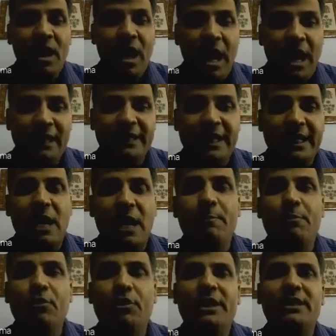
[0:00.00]
all the
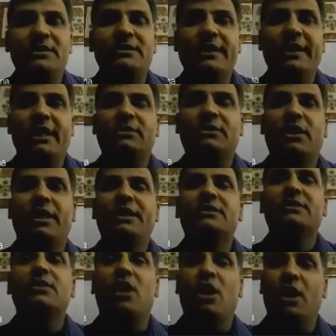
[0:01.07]
components, electronics
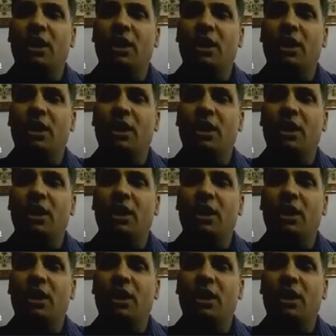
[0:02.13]
or